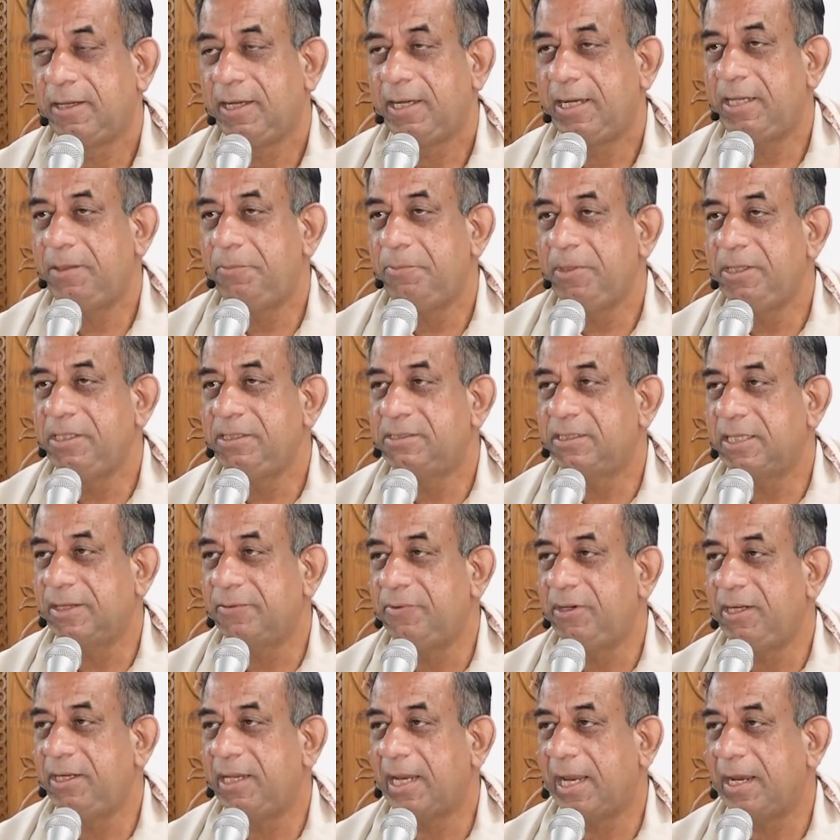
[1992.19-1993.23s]
It means
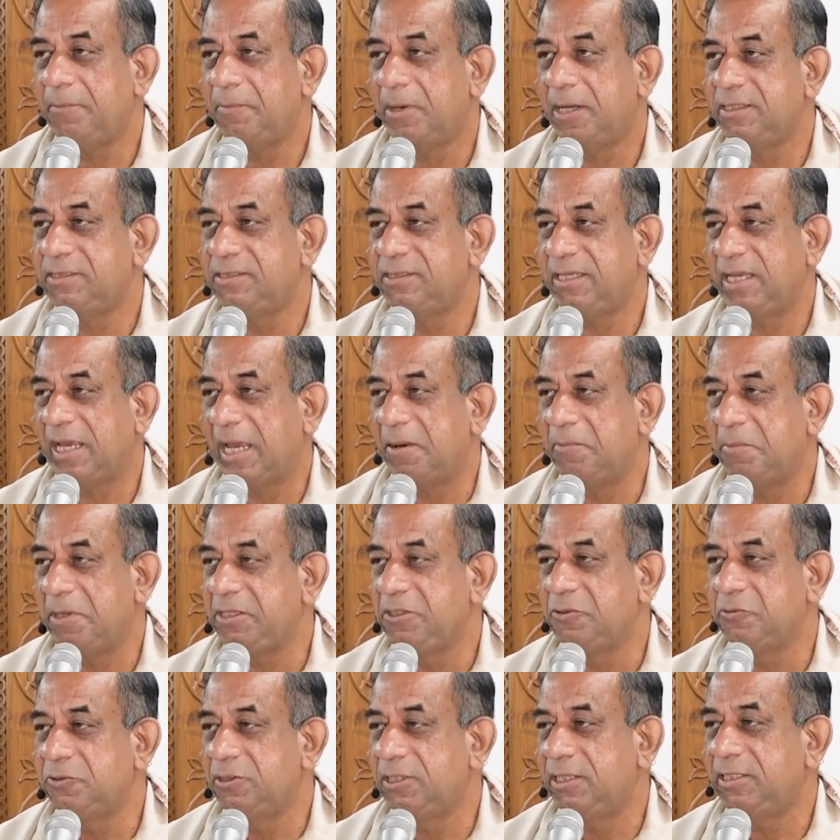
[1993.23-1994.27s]
every time I say I am a
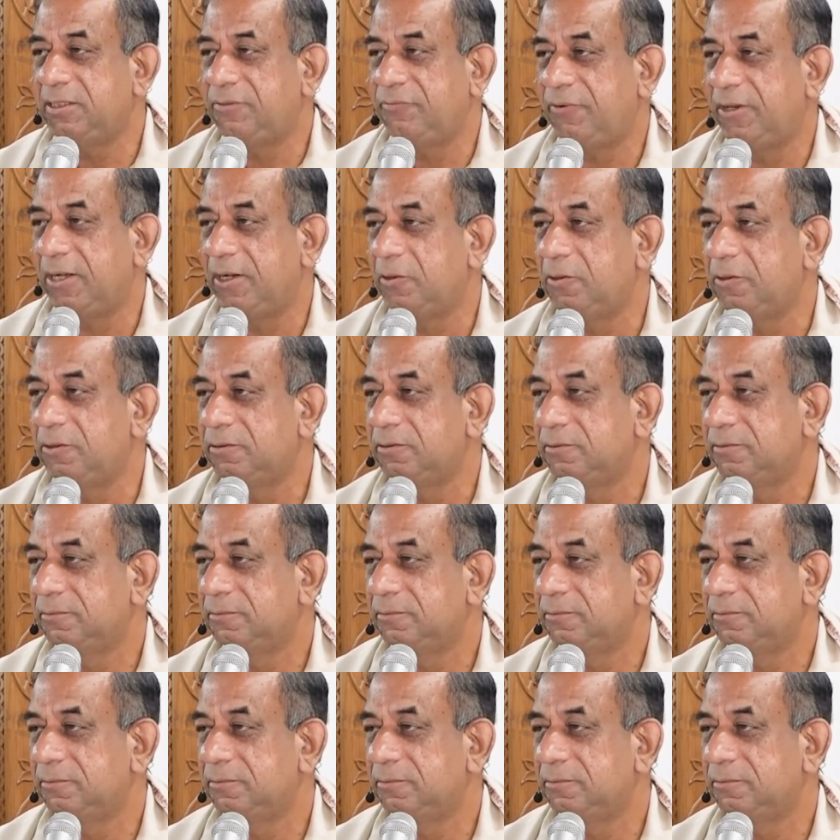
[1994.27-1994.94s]
useless fellow,